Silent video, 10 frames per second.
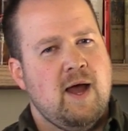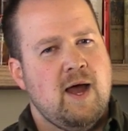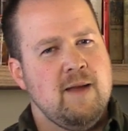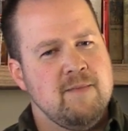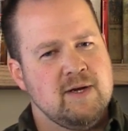
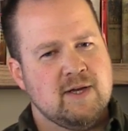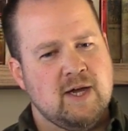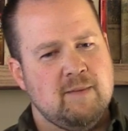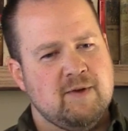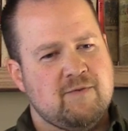I'm going to
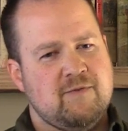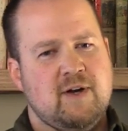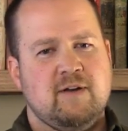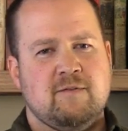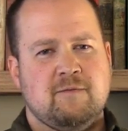come in
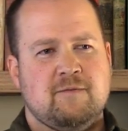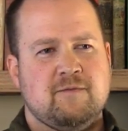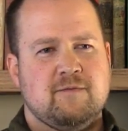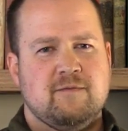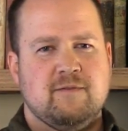front
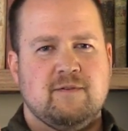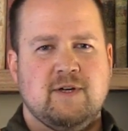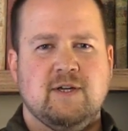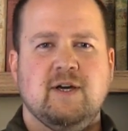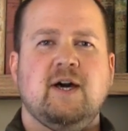of
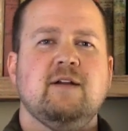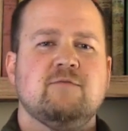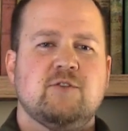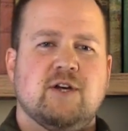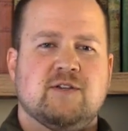a God of
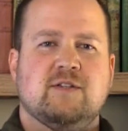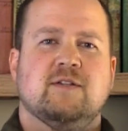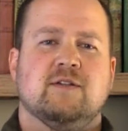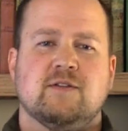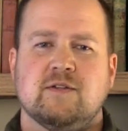
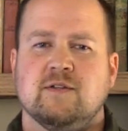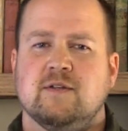justice.